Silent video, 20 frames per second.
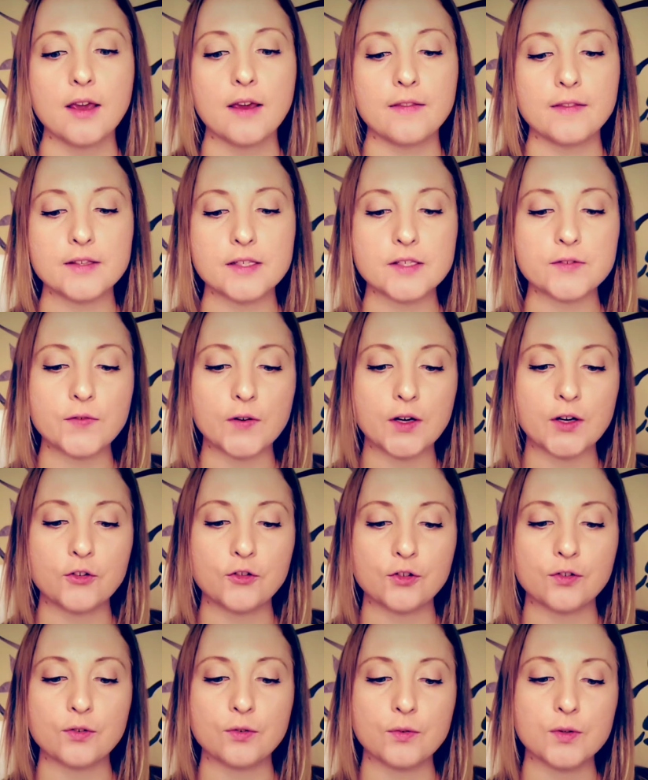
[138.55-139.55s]
And this is very
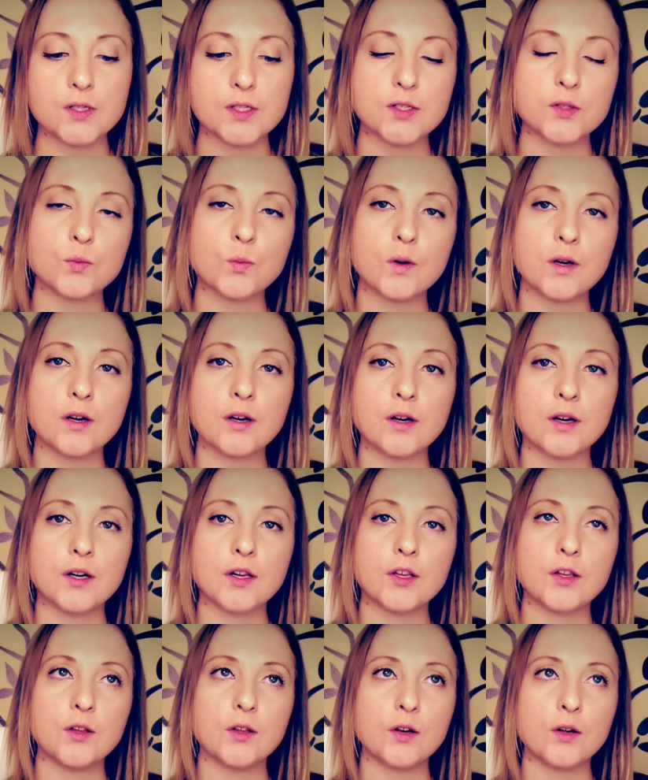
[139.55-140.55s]
true. This is where,
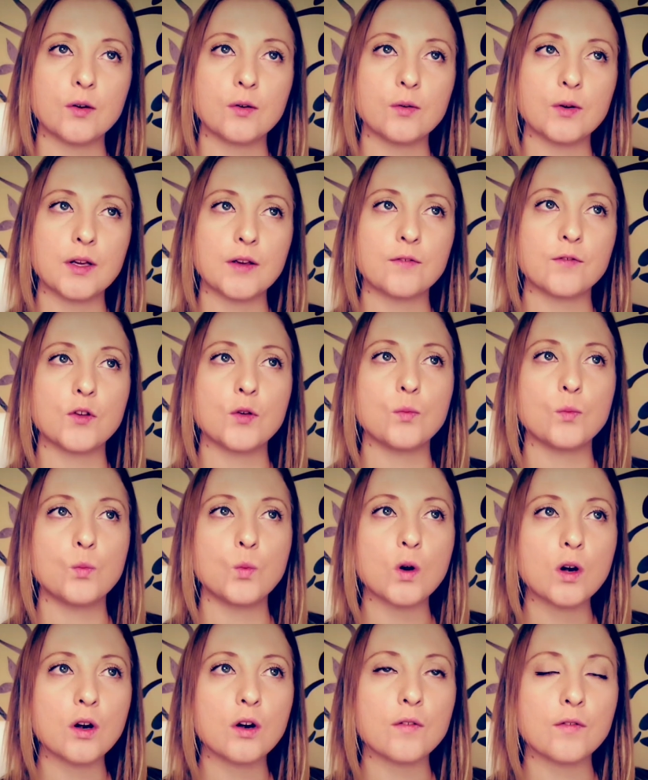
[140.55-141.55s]
you know, if you
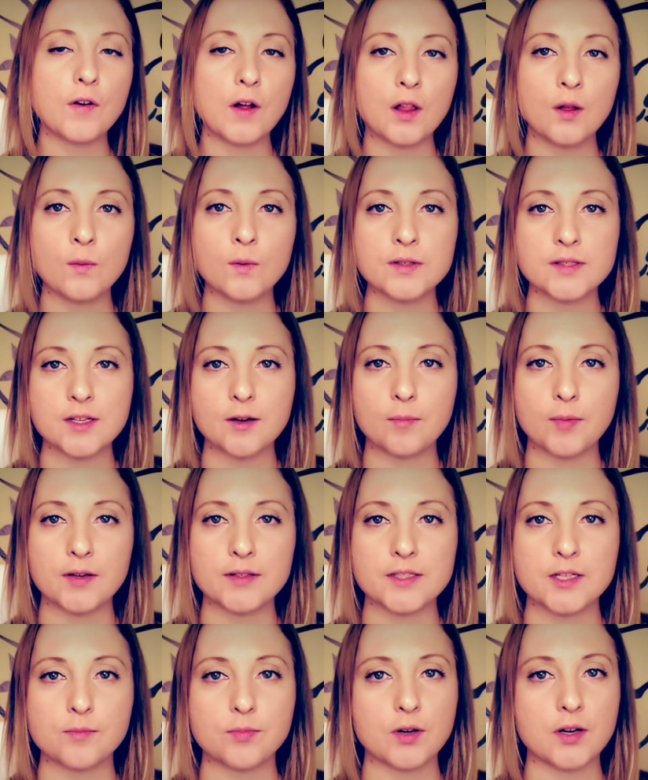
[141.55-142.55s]
were to follow a
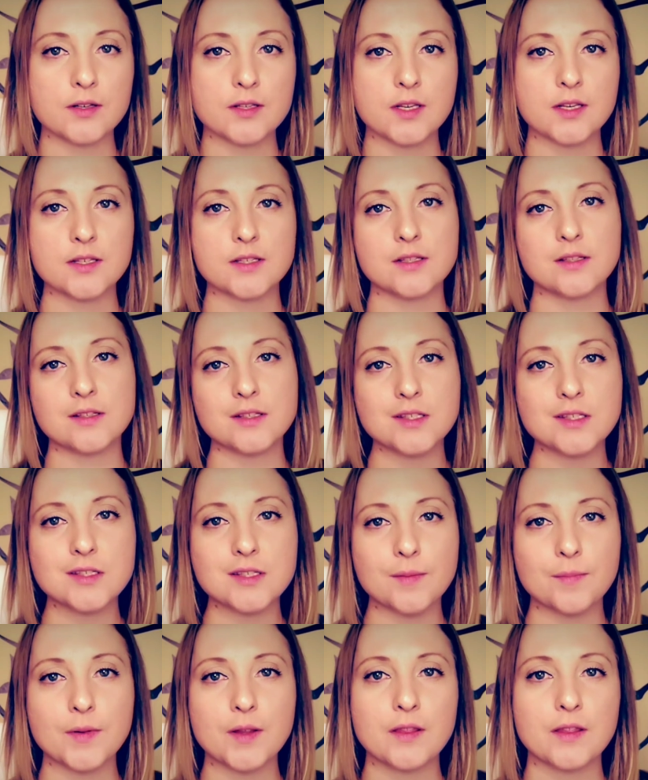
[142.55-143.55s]
step-by-step process, this is
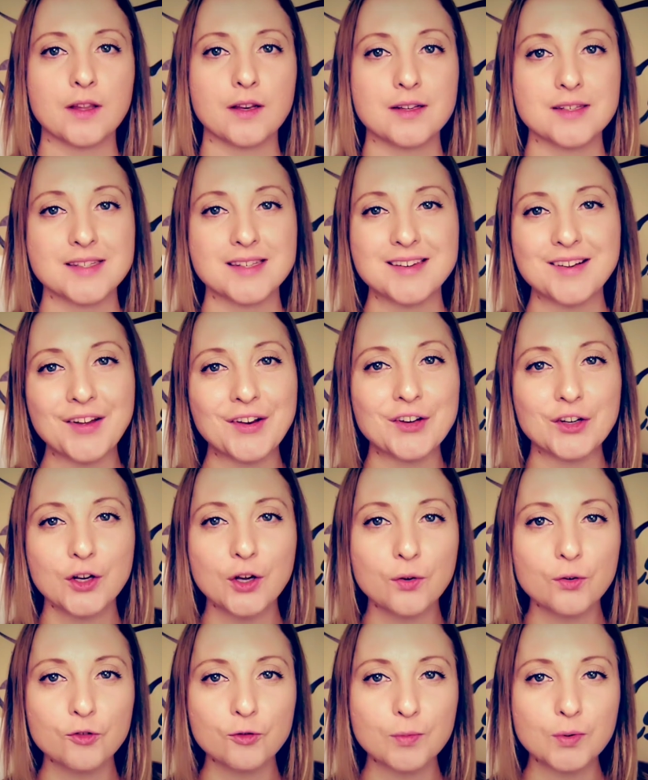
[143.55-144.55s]
something that is
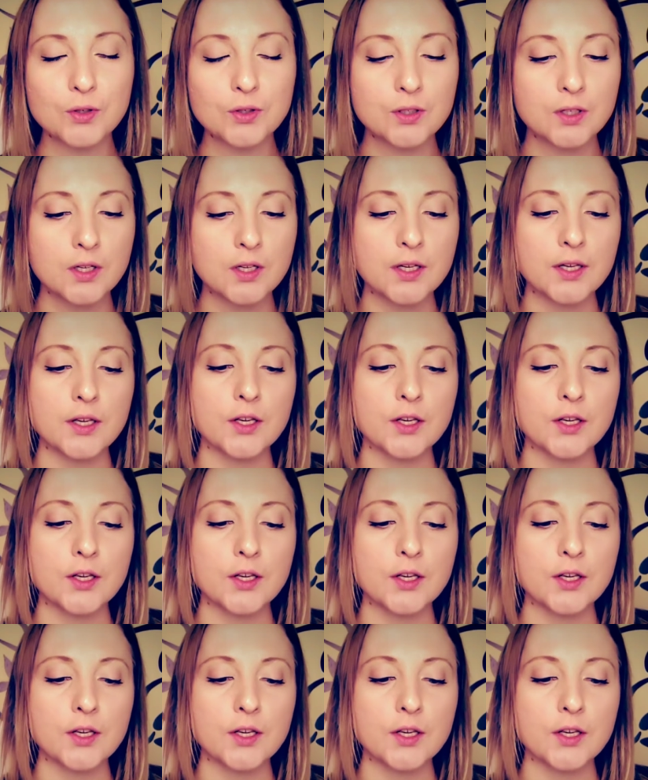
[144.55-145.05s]
non-negotiable.